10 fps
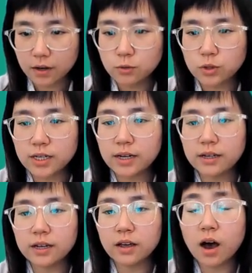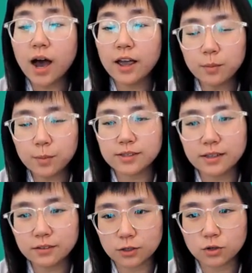retaining a higher
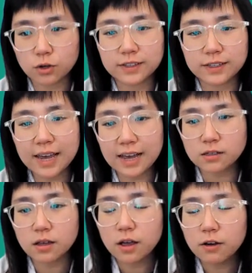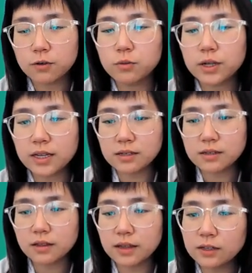percentage of the gas for
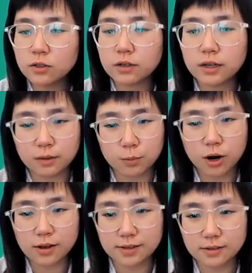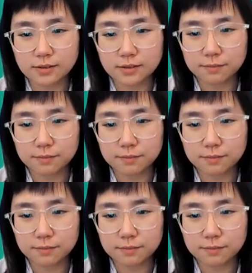release later in the process.